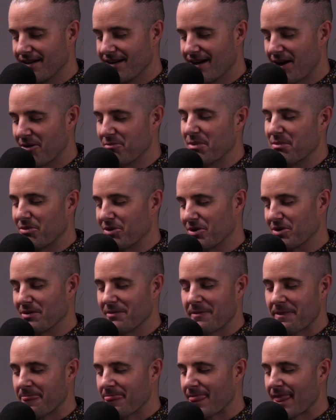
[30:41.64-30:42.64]
I
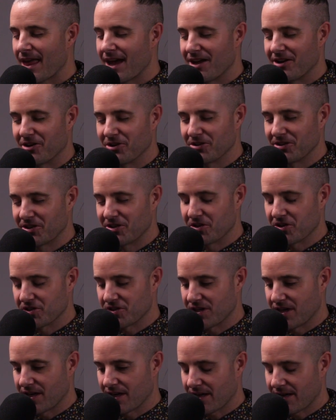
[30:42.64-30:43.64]
remember an early goodr
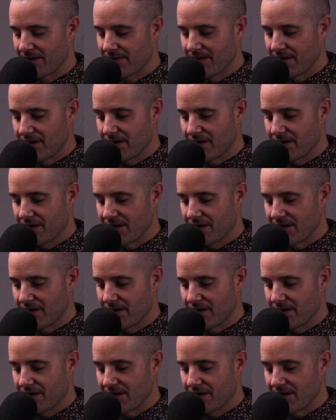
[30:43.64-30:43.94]
stock